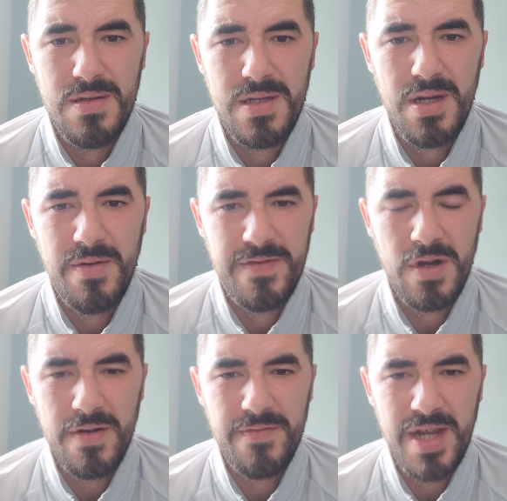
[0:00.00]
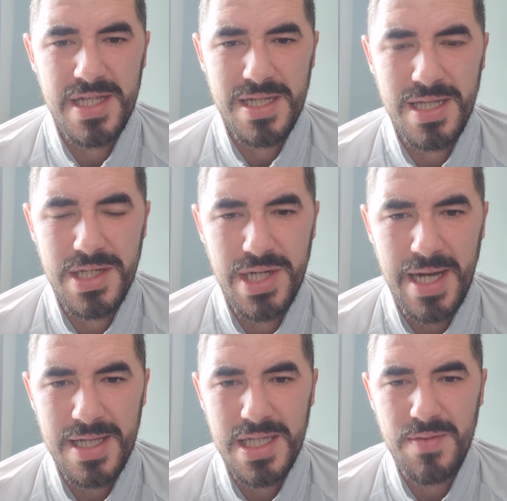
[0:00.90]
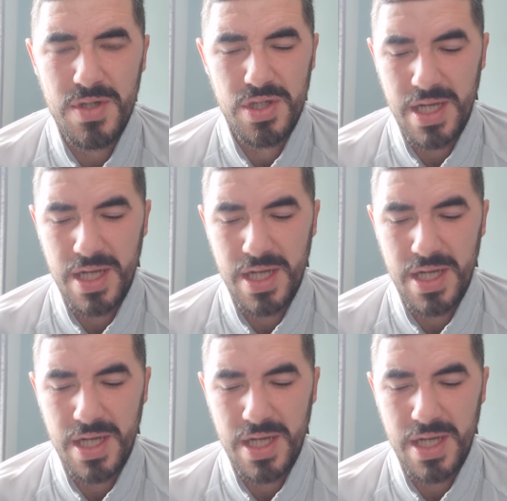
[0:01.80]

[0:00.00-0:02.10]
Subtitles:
You know, if you've got a registered charity what's